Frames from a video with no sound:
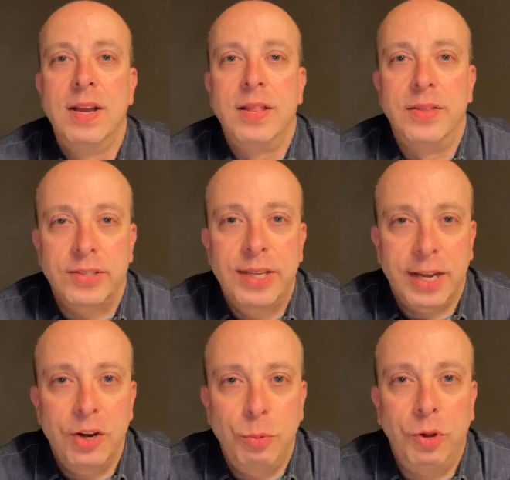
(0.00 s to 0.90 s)
the
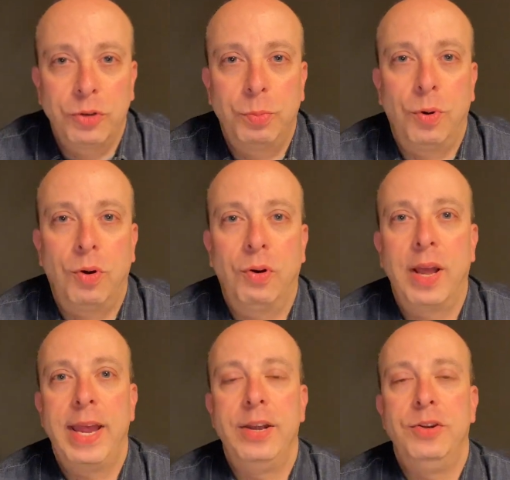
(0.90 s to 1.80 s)
Second World War
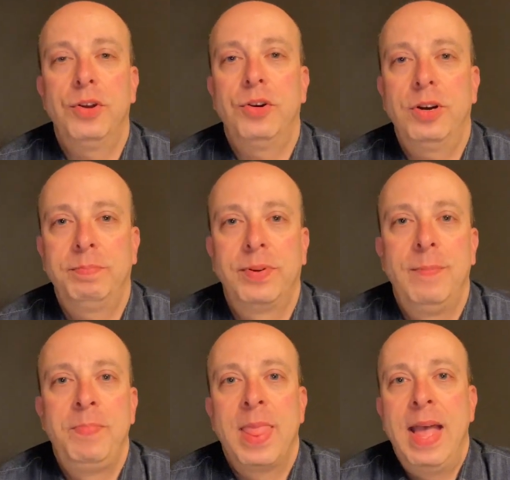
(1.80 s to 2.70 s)
in Europe,
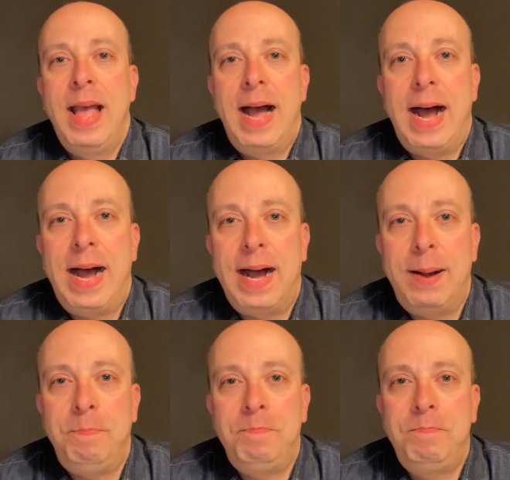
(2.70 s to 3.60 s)

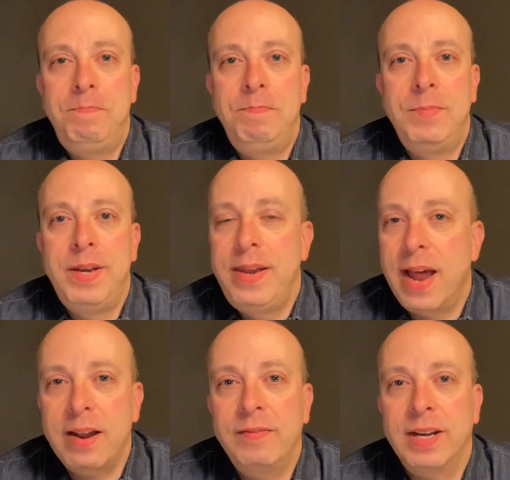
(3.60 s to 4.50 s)

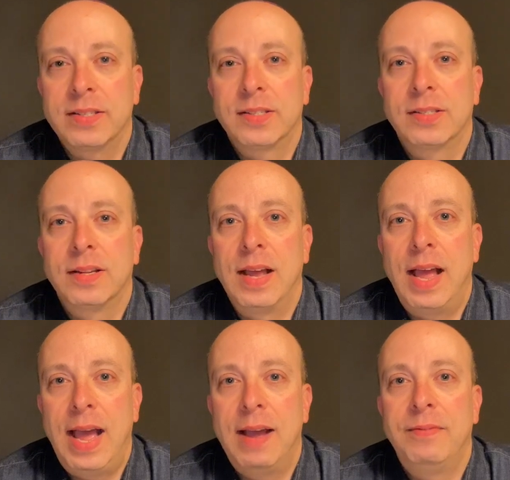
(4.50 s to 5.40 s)
none of us
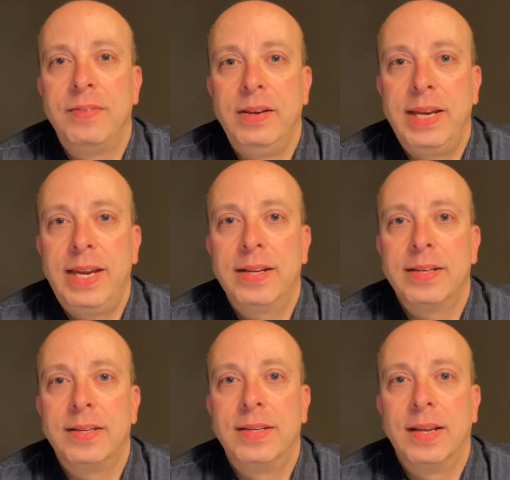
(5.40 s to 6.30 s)
have
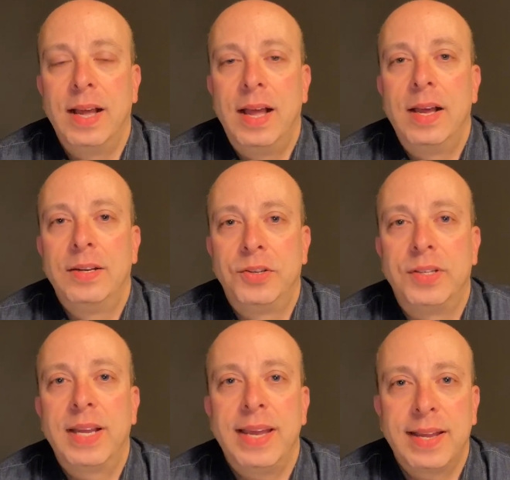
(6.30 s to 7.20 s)
needed to
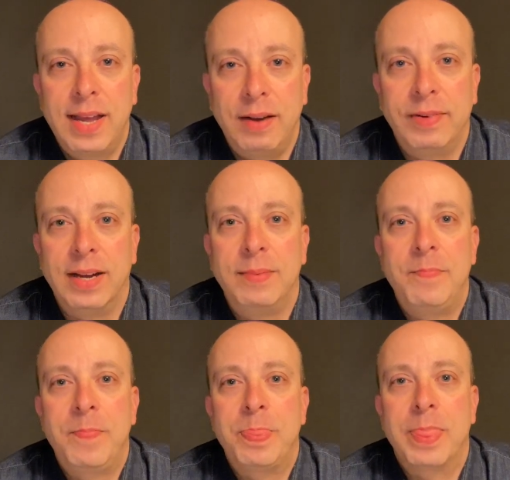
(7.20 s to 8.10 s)
take cover
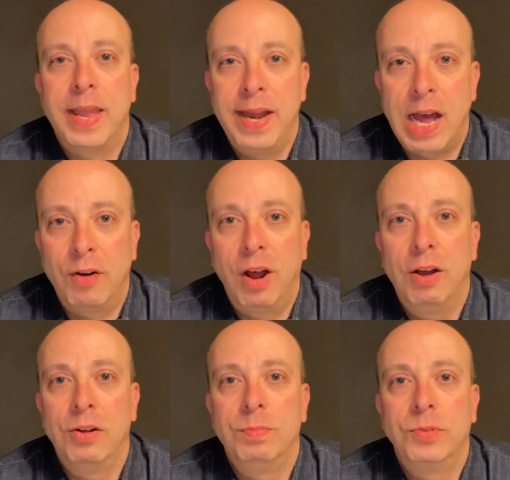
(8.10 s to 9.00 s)
in our
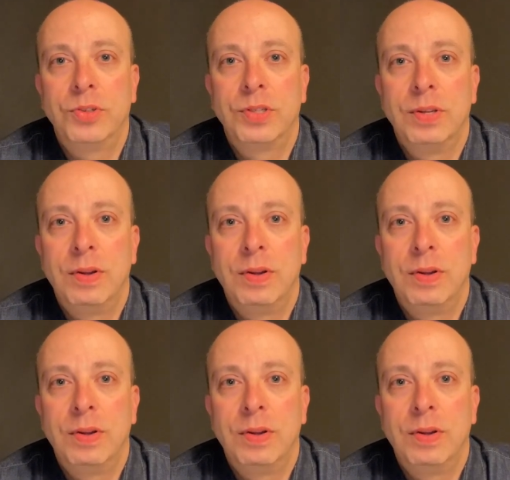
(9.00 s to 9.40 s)
homes,